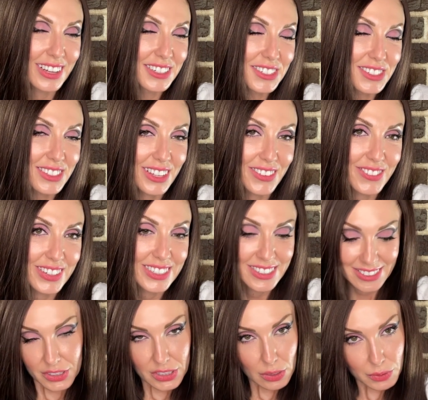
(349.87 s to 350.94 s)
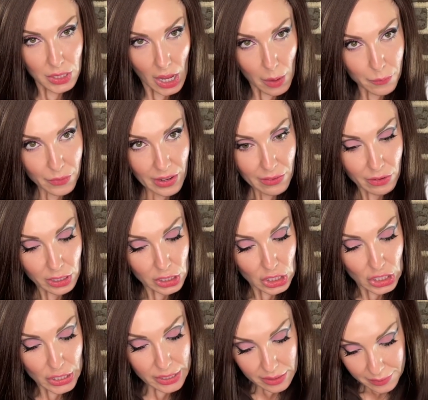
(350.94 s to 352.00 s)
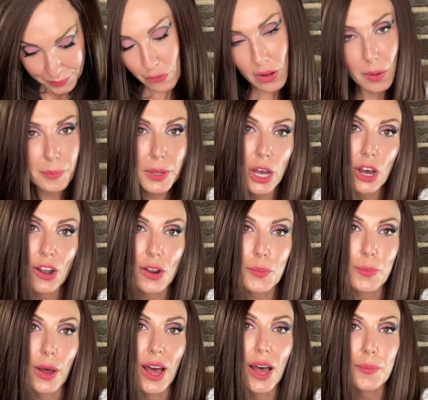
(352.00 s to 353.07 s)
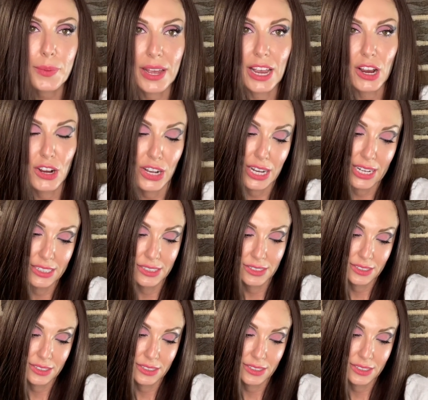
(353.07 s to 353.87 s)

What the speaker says: I just love it. So top favorite look from the Artpop era.